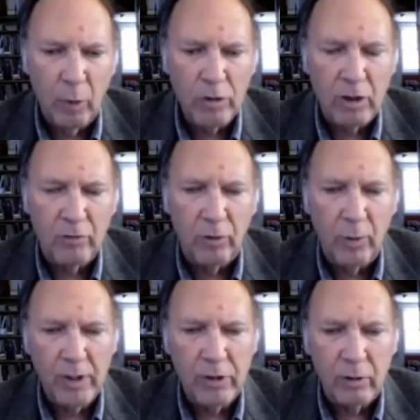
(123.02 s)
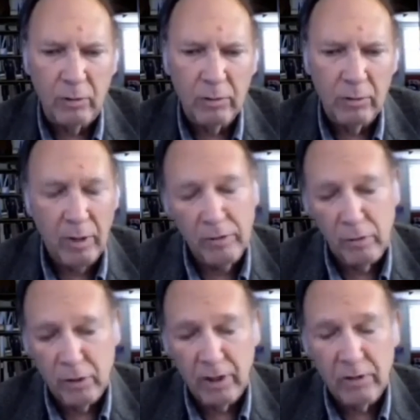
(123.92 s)
and most influential,
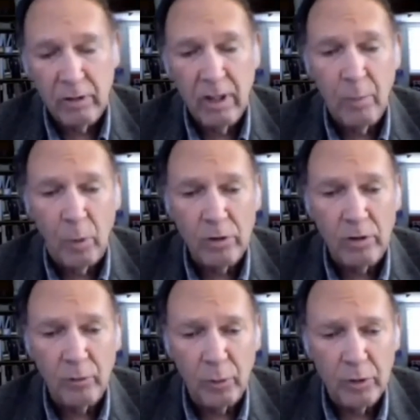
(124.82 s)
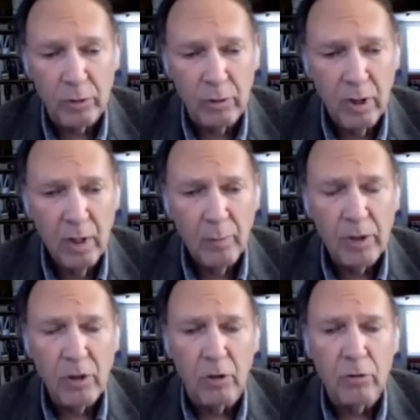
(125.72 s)
or I should say the most influential,
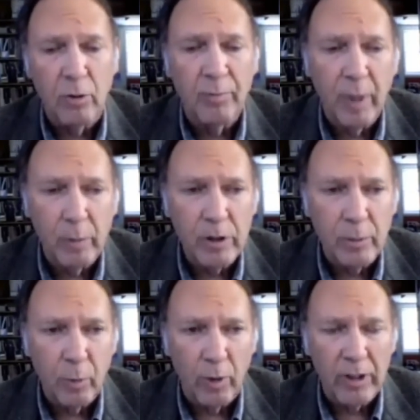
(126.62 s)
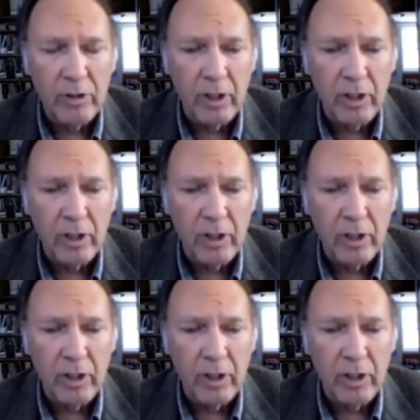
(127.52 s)
but it's also a membership